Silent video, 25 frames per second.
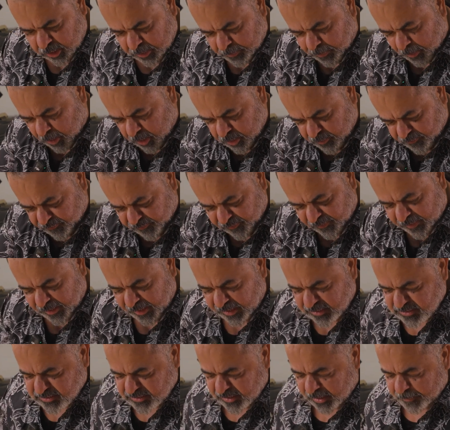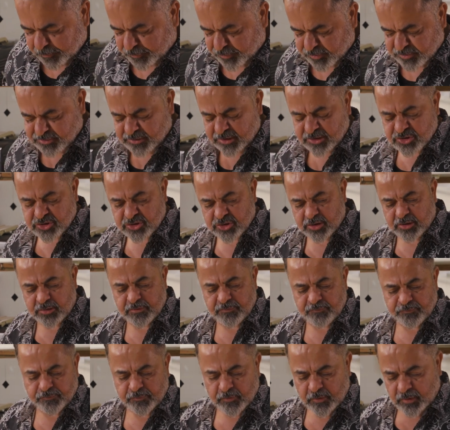about finesse and precision,
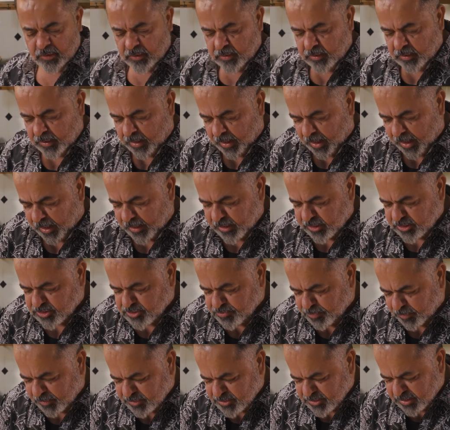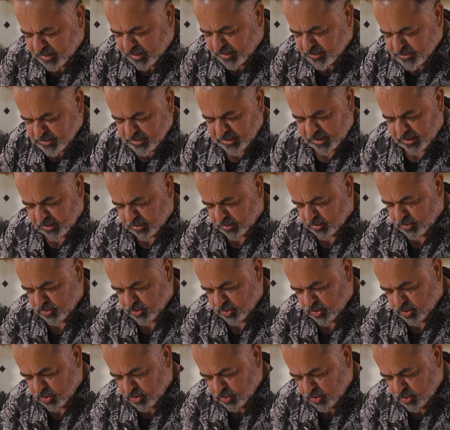and it's much easier, you
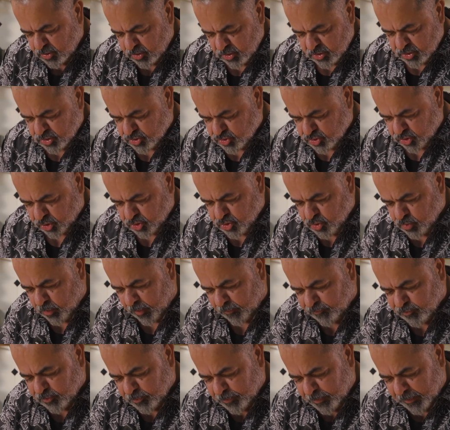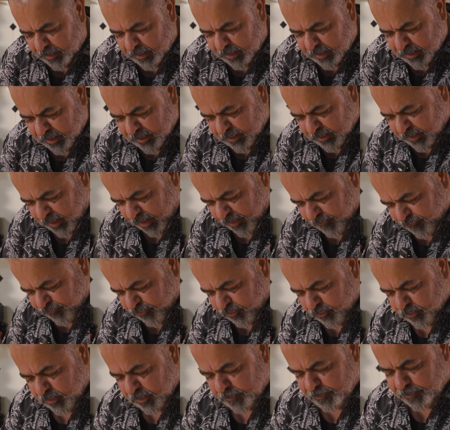know. So you have to be a little
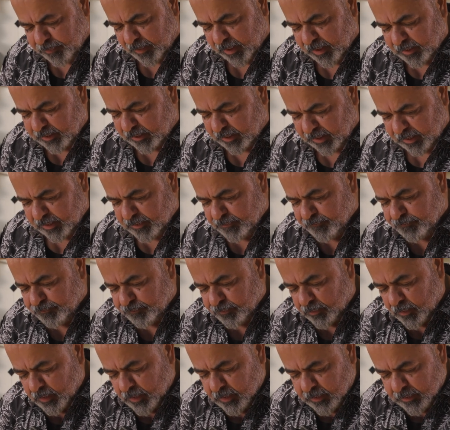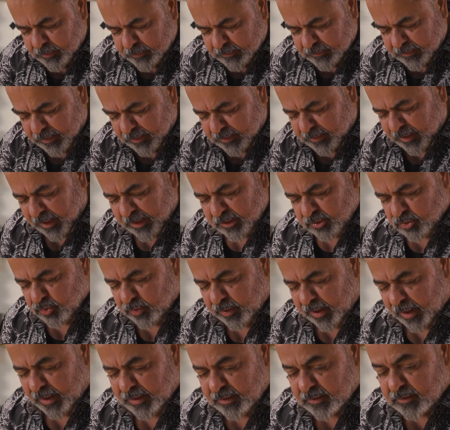careful with plantain. They tend to
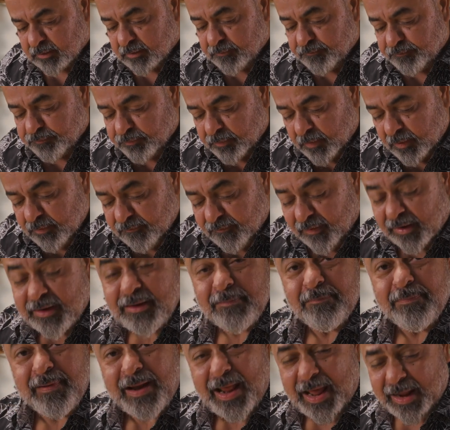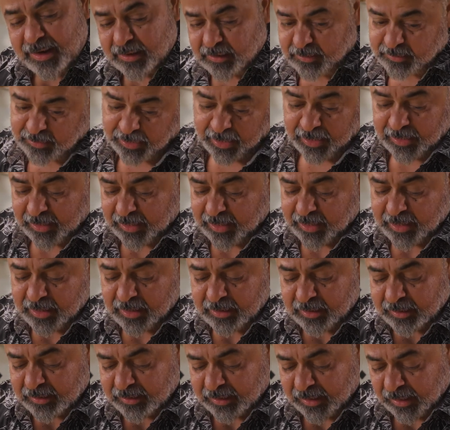get very black, kale
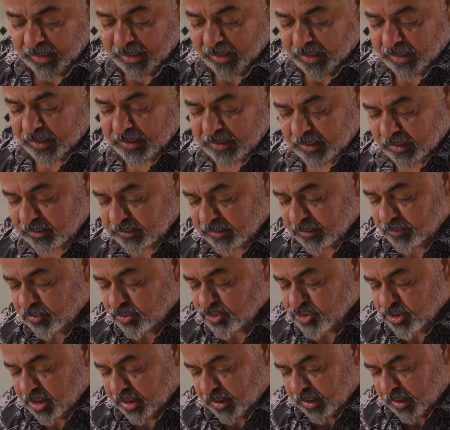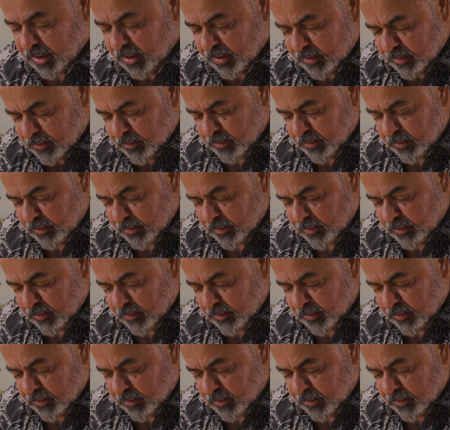hai, kele khatam ho jayenge.